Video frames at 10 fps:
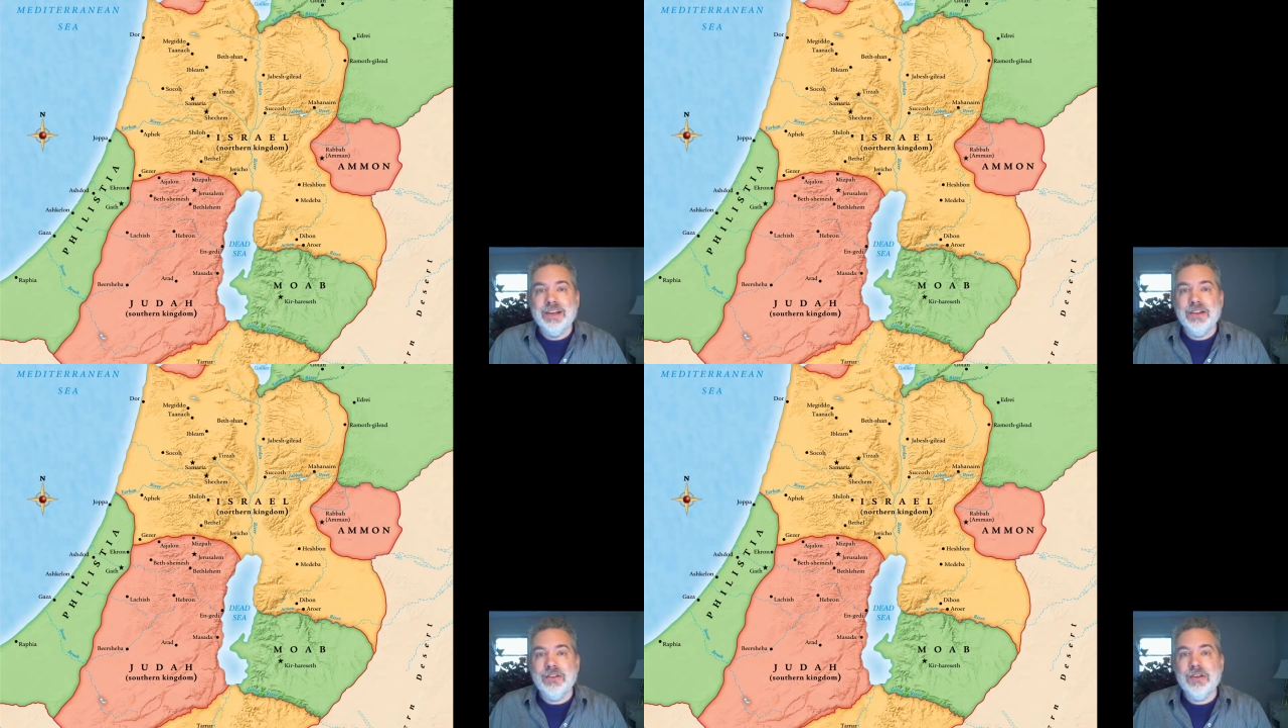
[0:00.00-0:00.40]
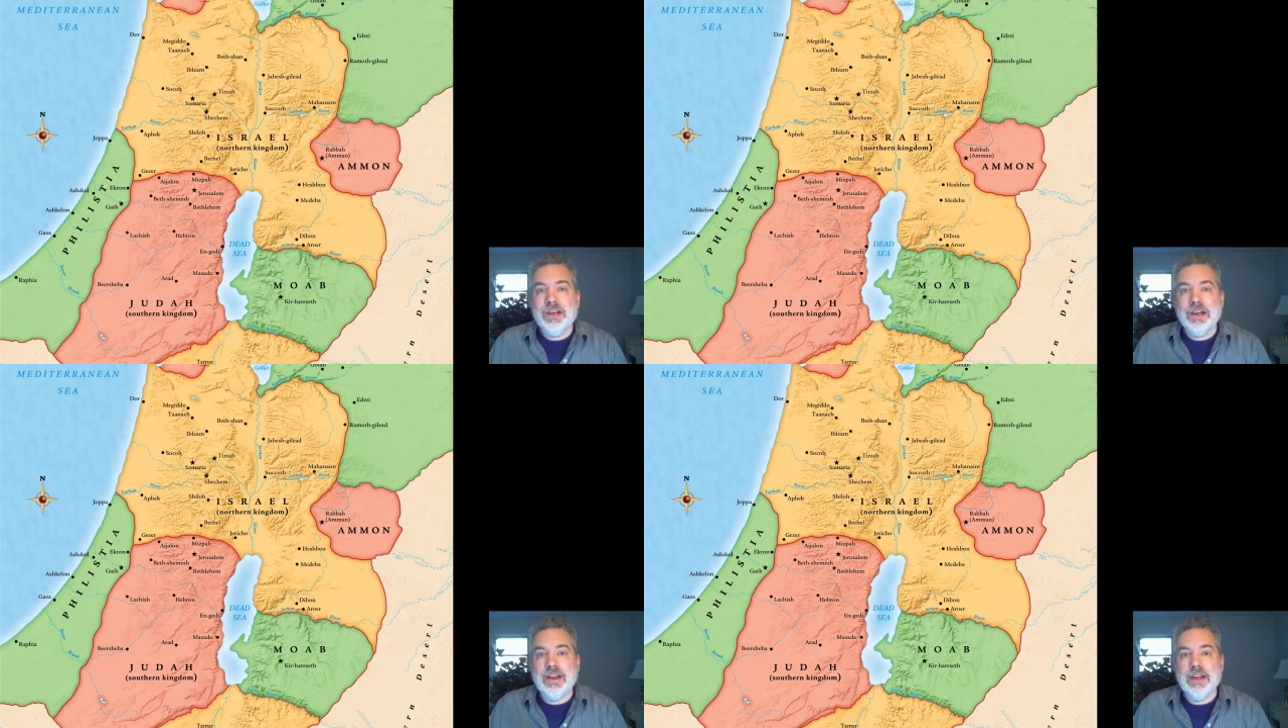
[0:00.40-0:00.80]
look
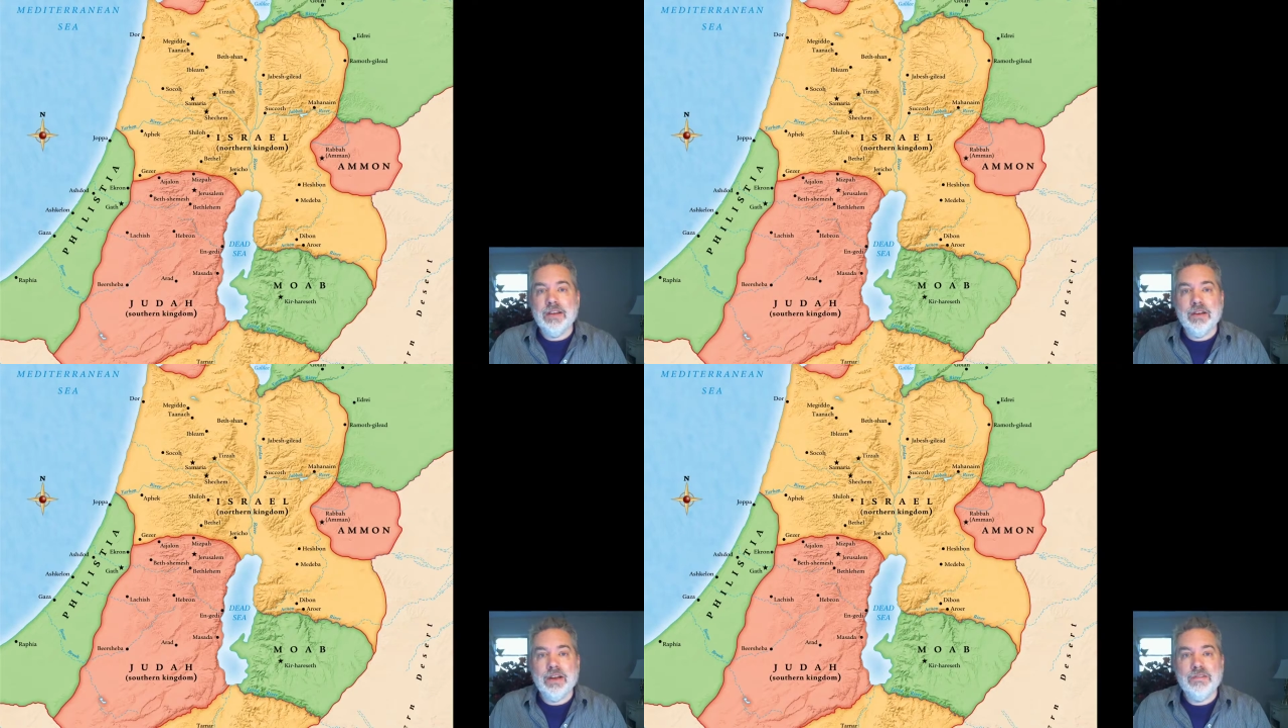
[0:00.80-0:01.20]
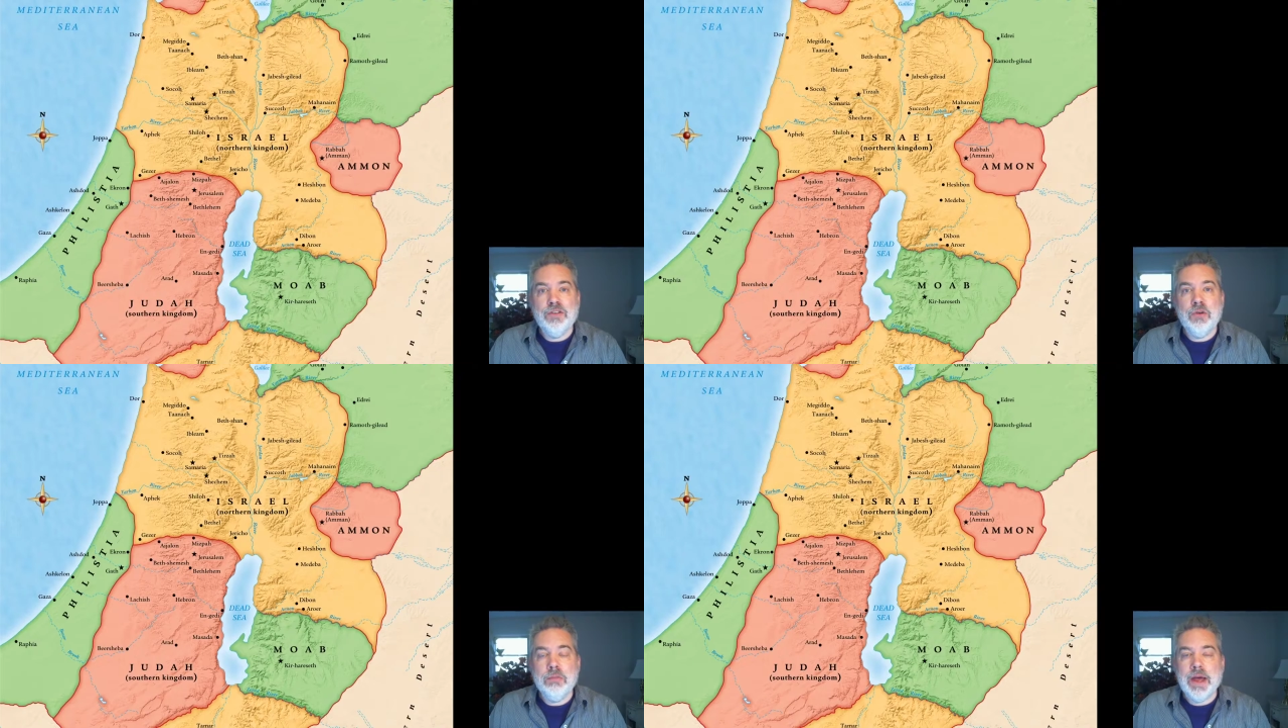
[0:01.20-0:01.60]
at a
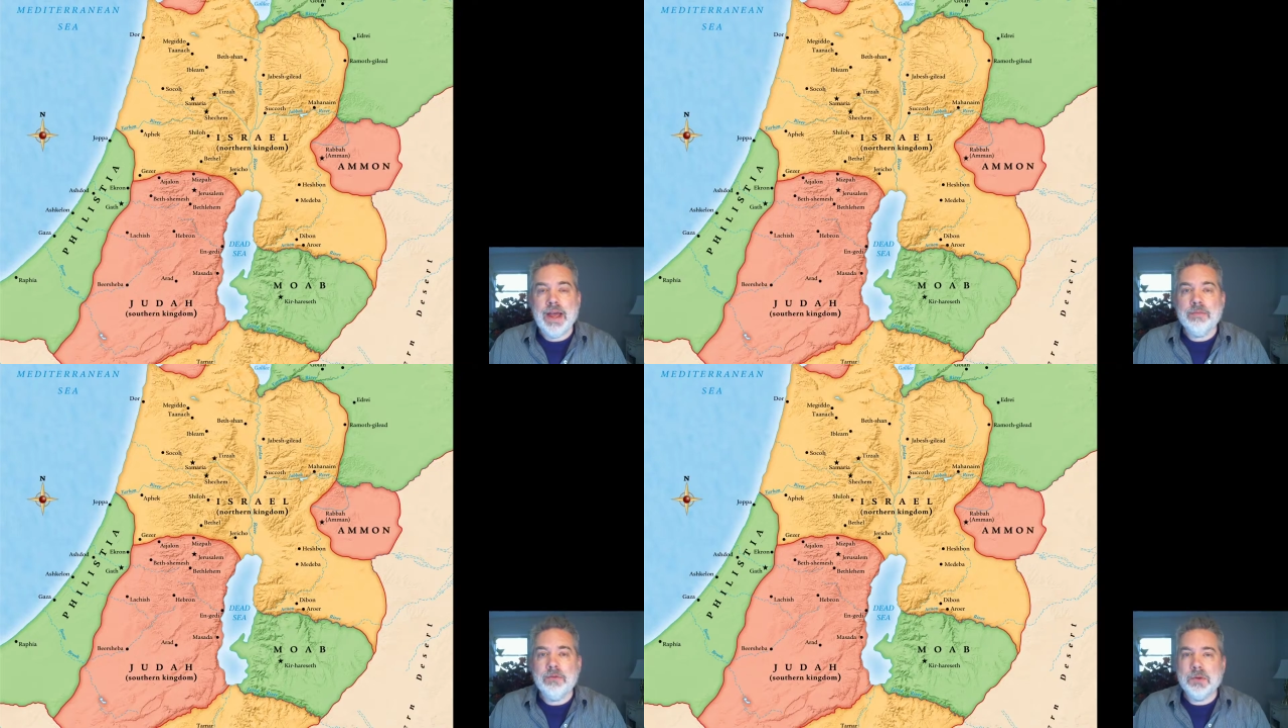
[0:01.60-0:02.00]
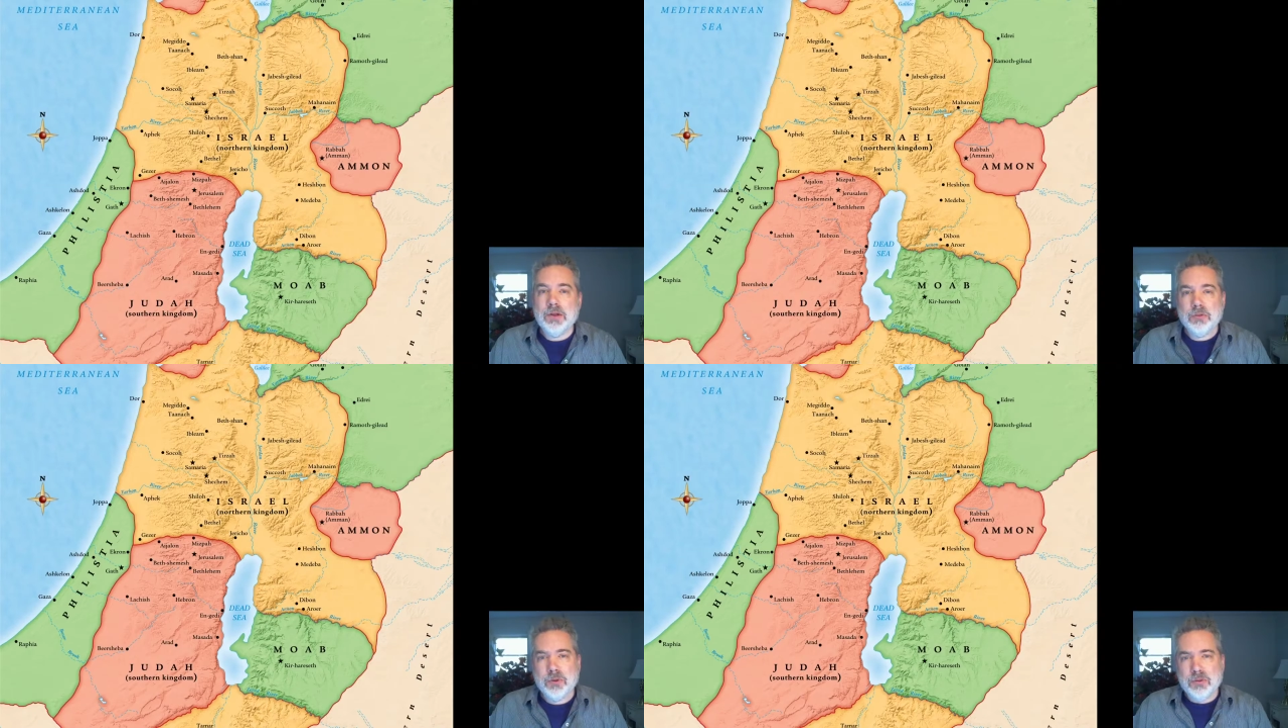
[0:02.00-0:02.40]
few maps
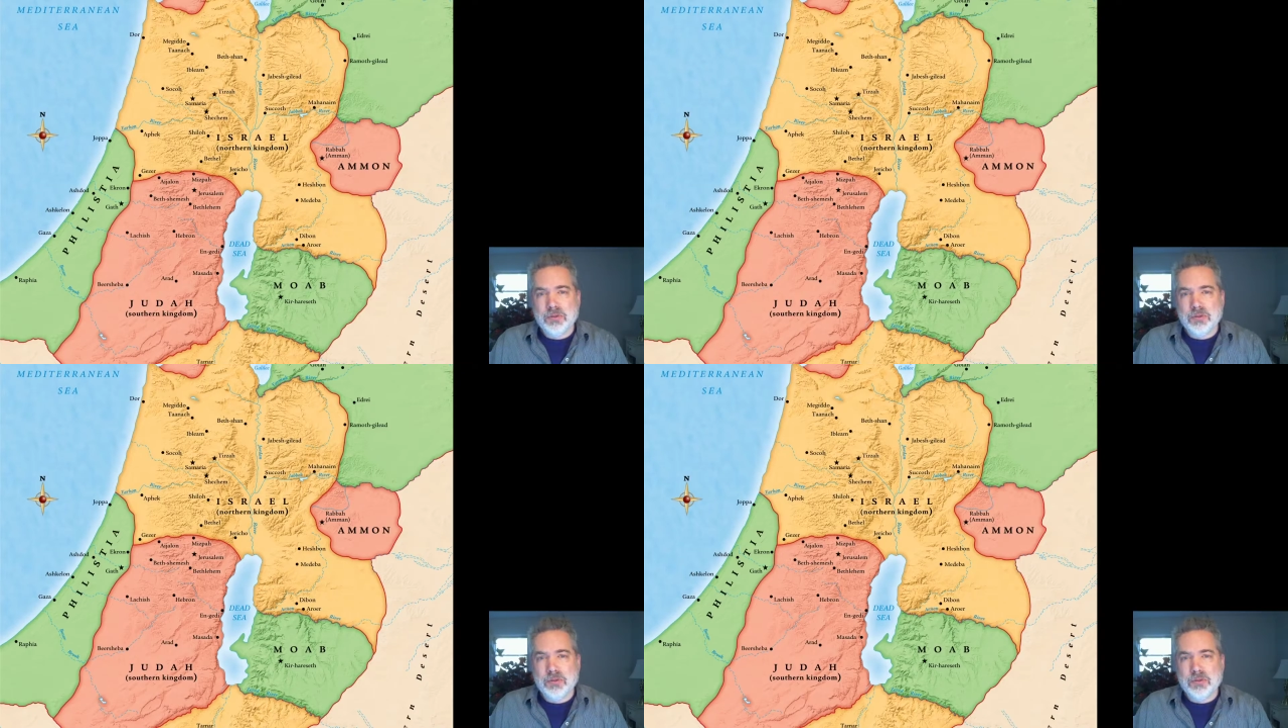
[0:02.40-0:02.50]
because we're